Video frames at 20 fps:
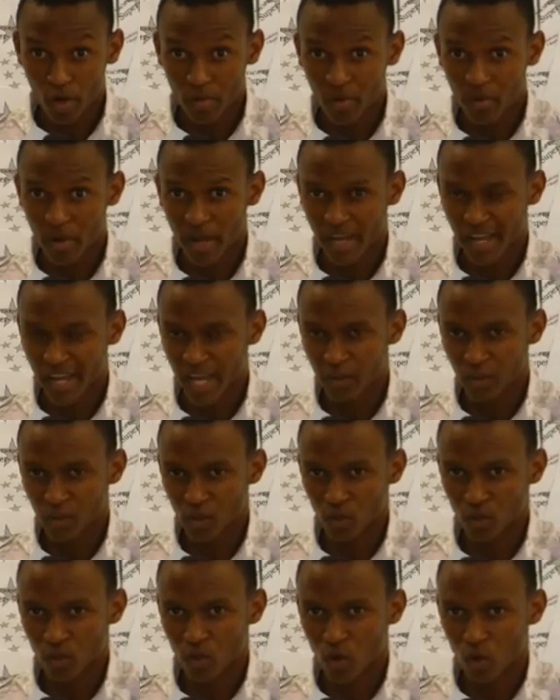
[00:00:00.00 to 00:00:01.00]
going to be playing a game
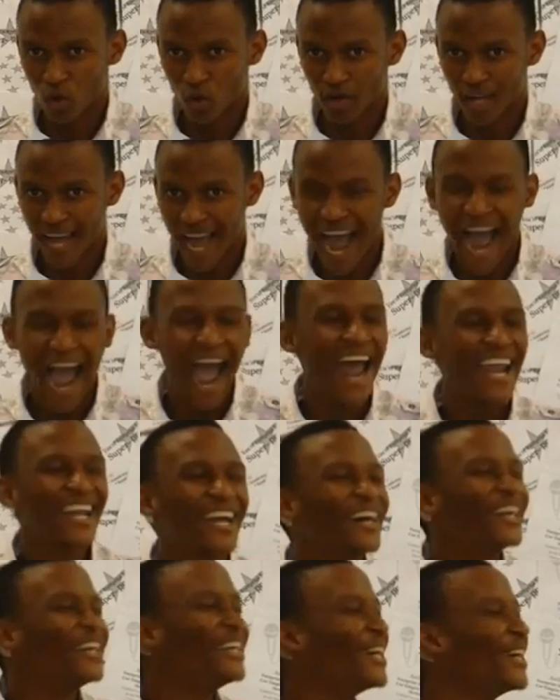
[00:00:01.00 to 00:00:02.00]
show called I
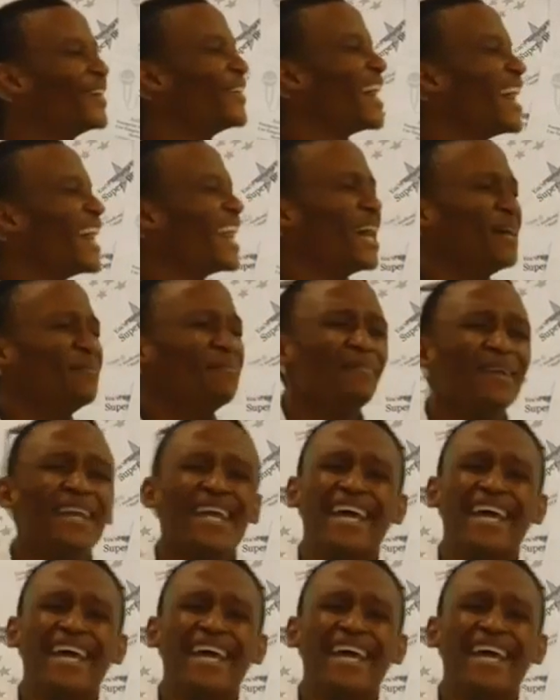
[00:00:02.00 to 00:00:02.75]
Don't Know What I'm